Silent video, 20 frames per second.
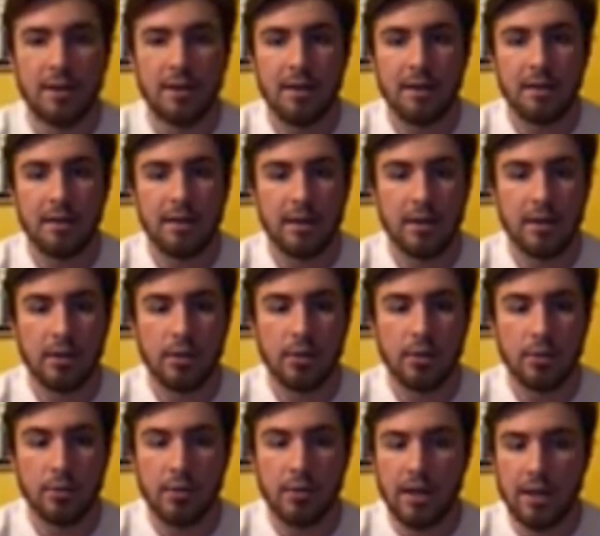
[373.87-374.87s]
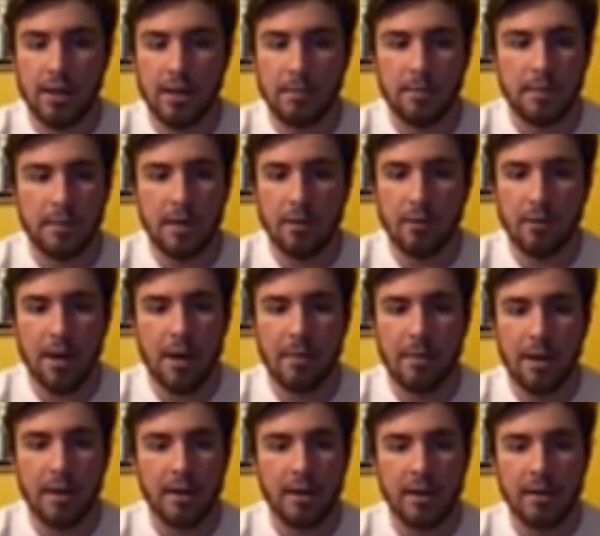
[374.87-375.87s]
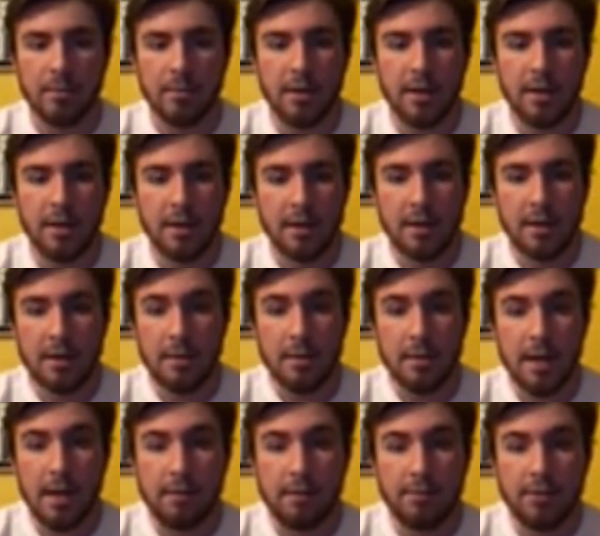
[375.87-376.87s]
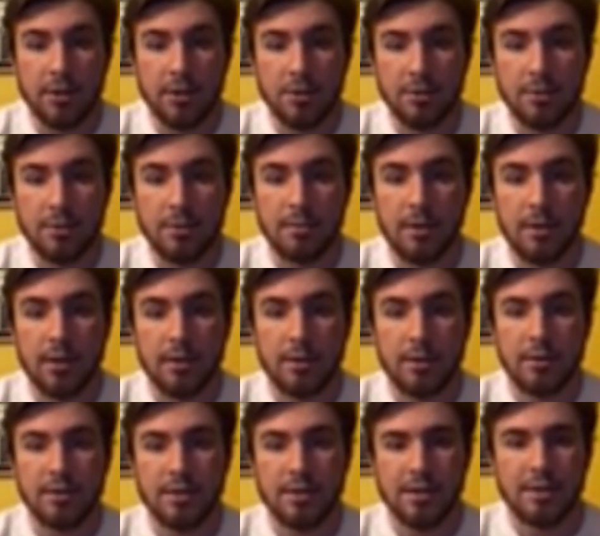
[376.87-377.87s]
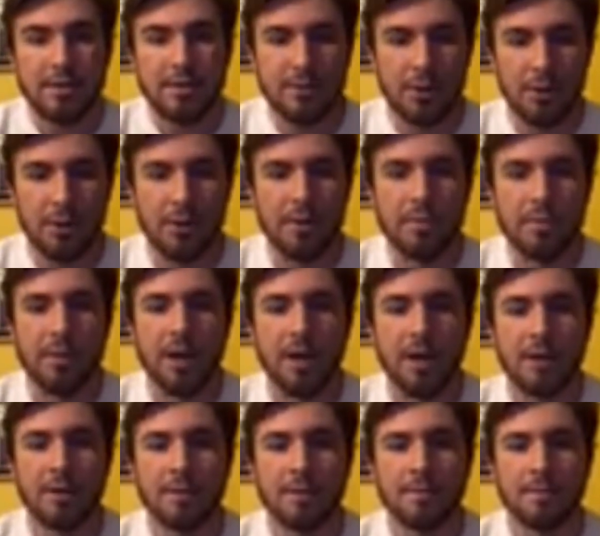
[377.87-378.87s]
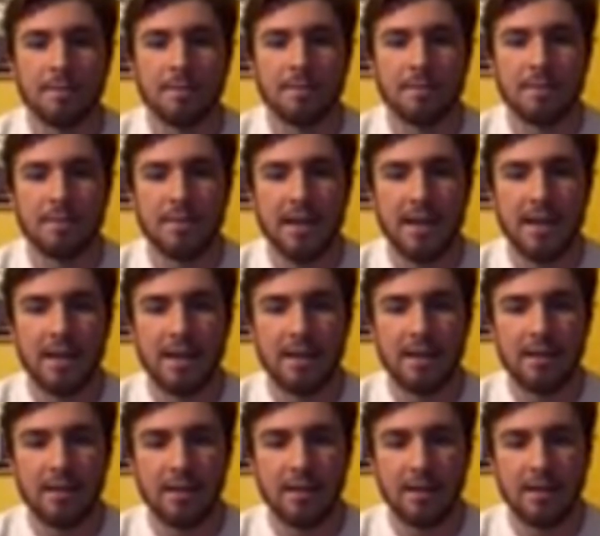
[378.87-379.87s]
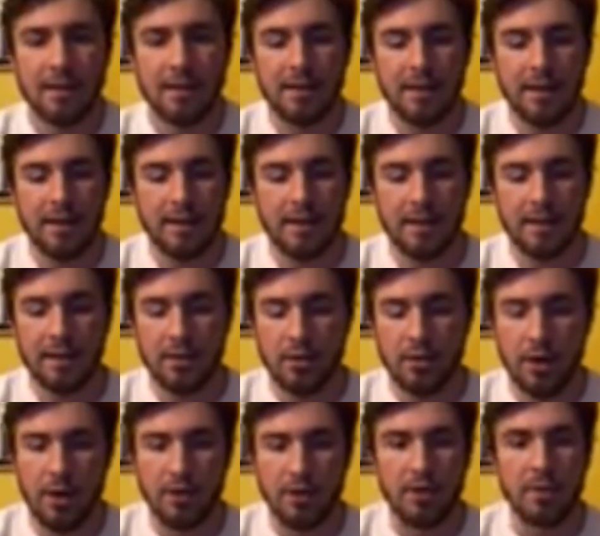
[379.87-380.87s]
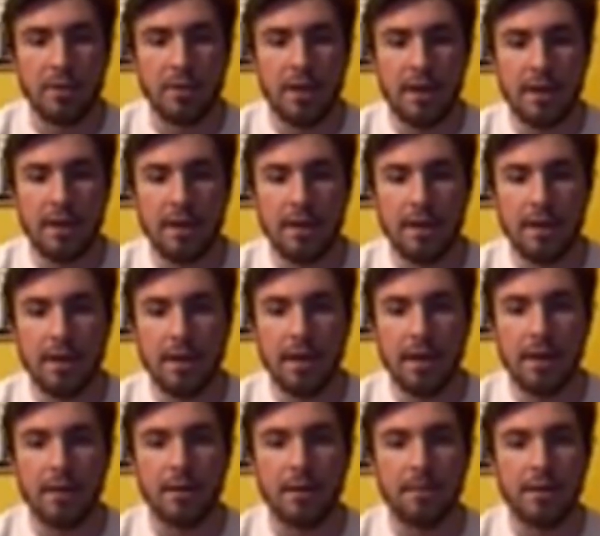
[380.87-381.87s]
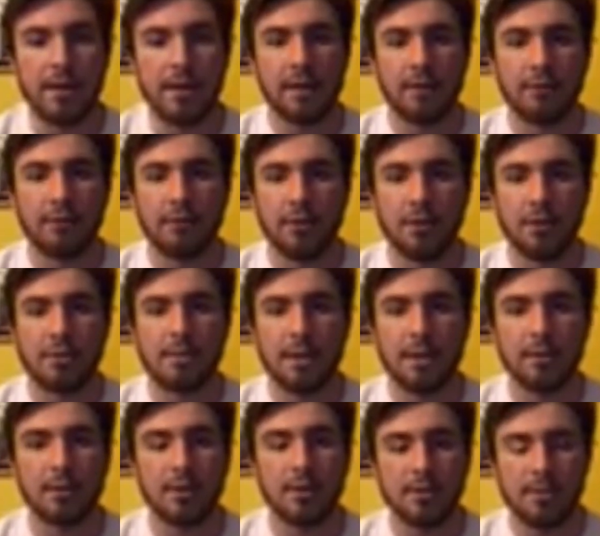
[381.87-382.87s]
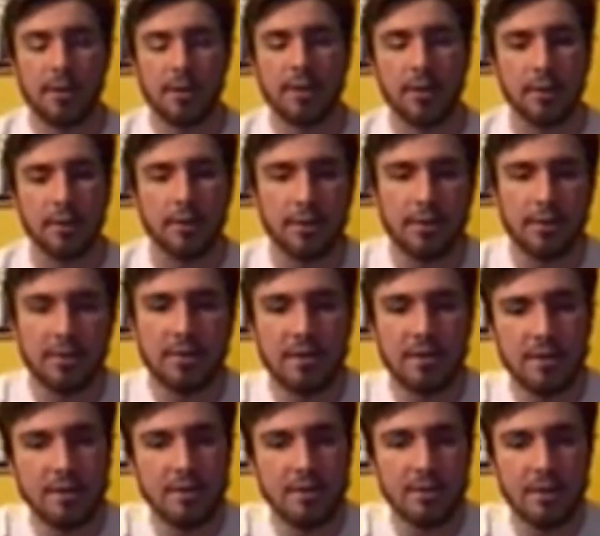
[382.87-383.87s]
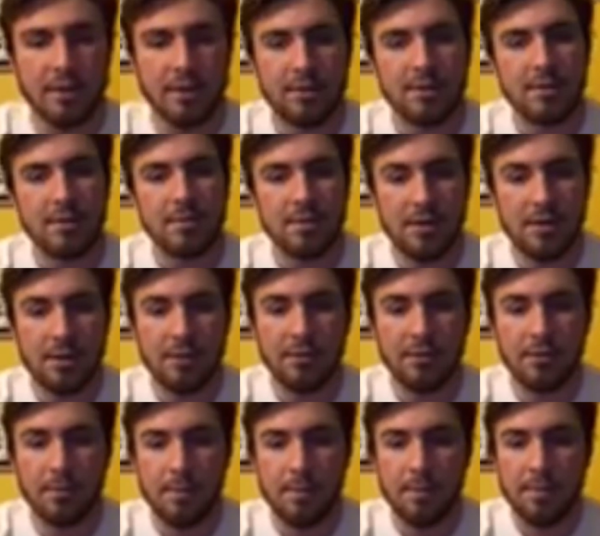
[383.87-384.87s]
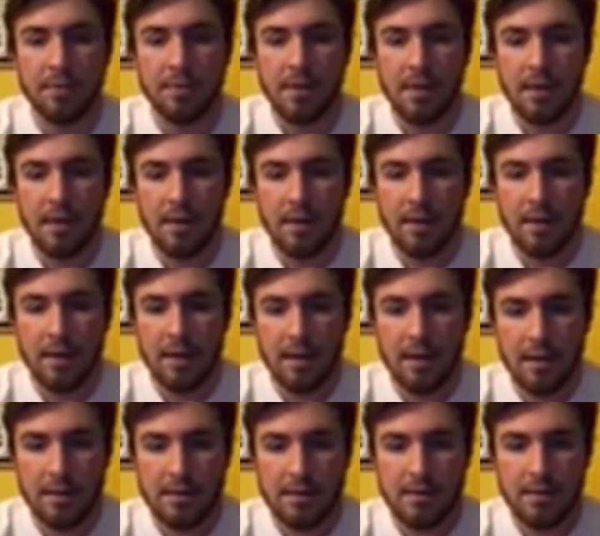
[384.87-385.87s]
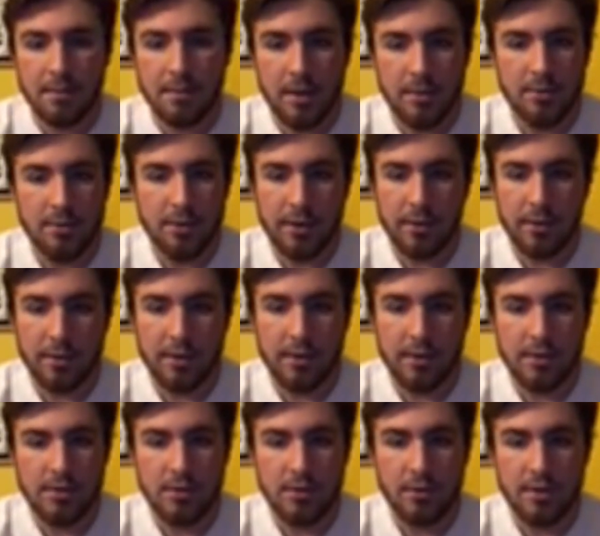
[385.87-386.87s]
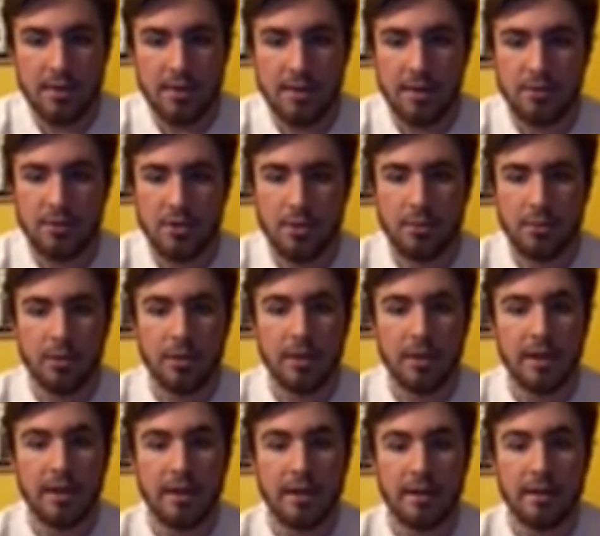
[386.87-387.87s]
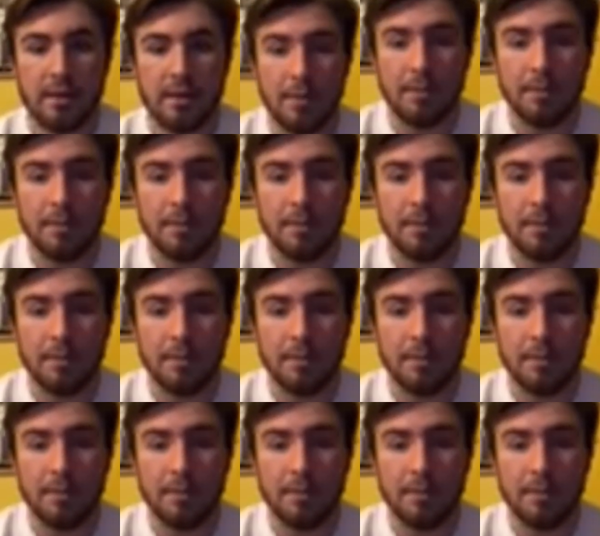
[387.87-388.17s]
Like, you can't be a rabbi like me. And they became fishermen, but Jesus called them back. And he taught them. And they ended up being the first people to spread the good news of Jesus Christ himself. And sometimes we can read those stories and have trouble relating to them.